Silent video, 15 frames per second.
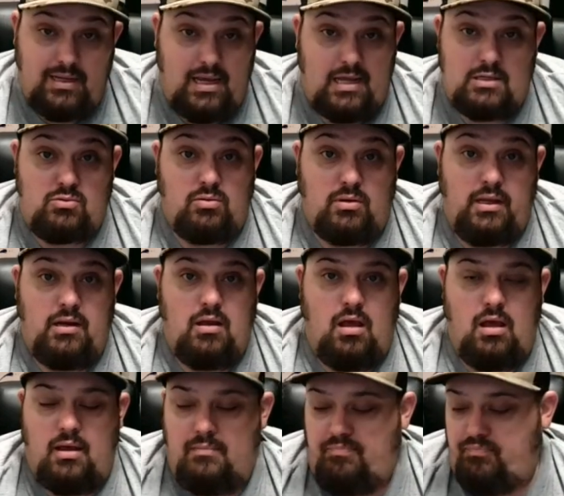It's really
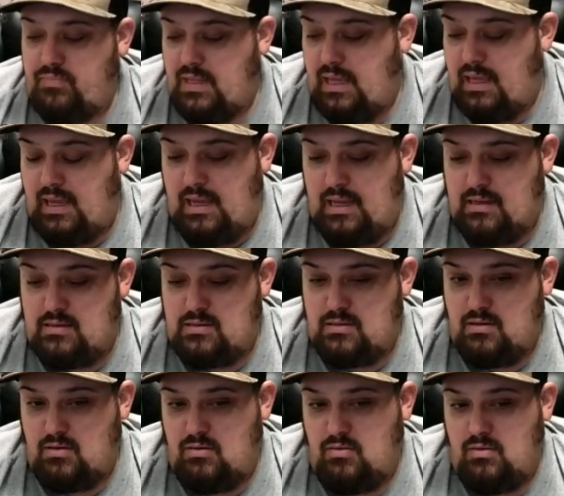not. And
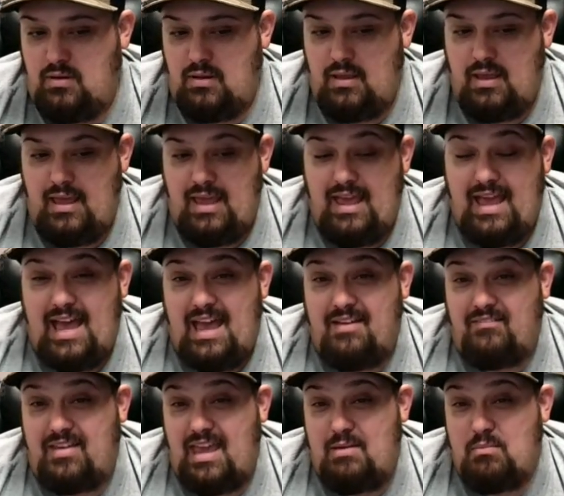so
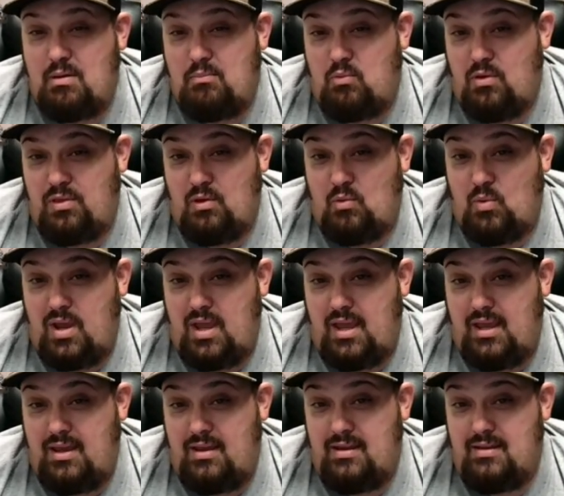I've came up with a
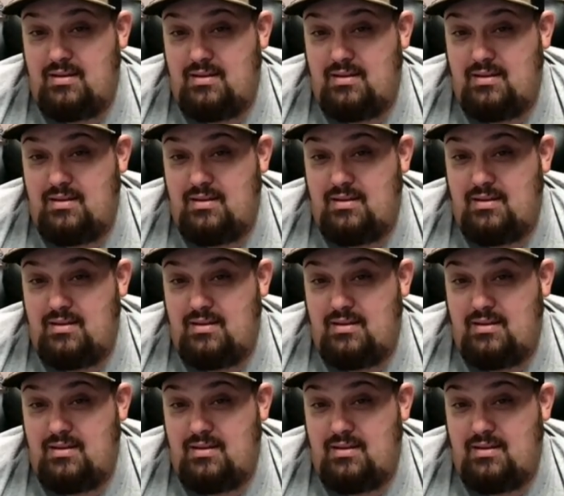way